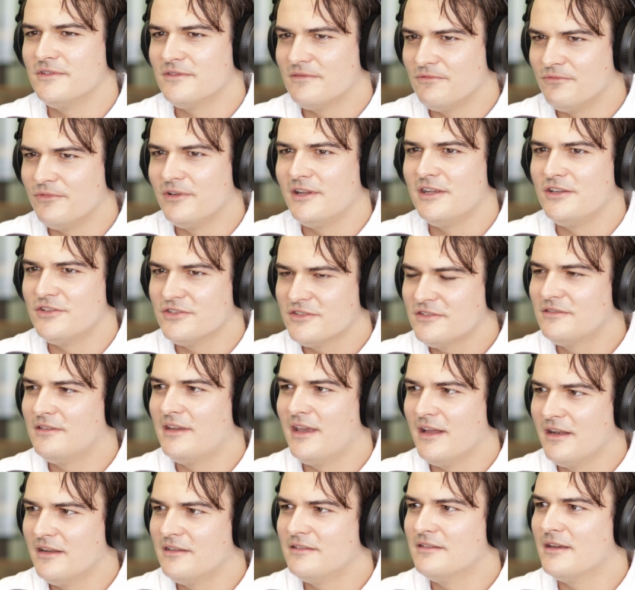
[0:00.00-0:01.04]
is really just
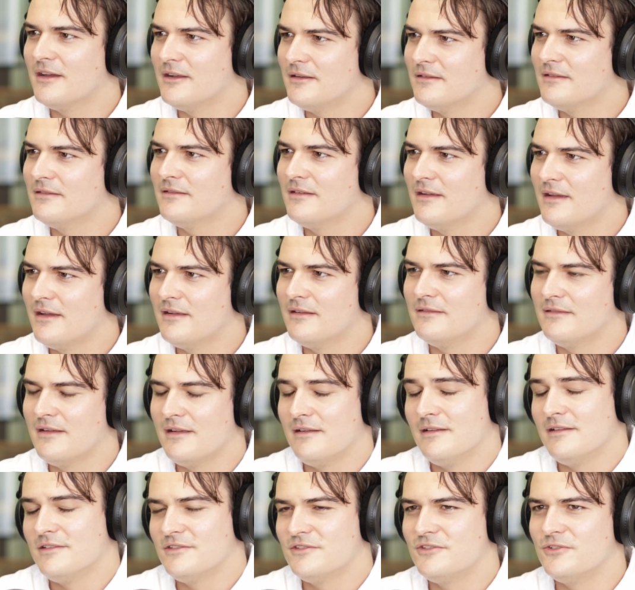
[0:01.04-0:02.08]
get it done
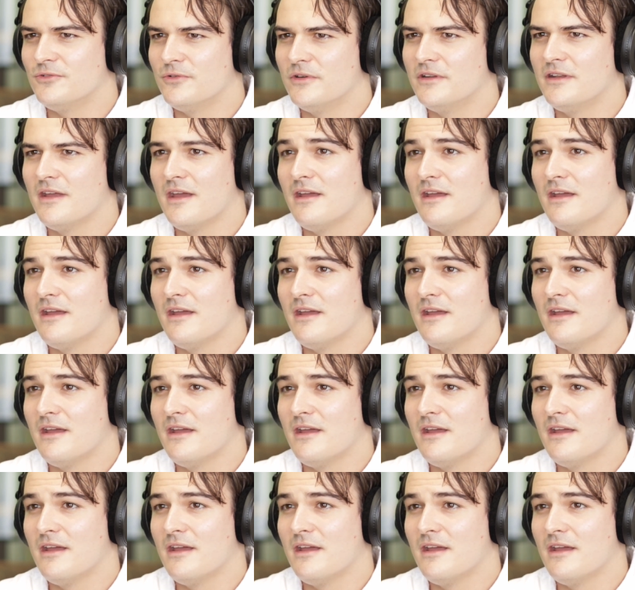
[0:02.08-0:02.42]
and let's do it.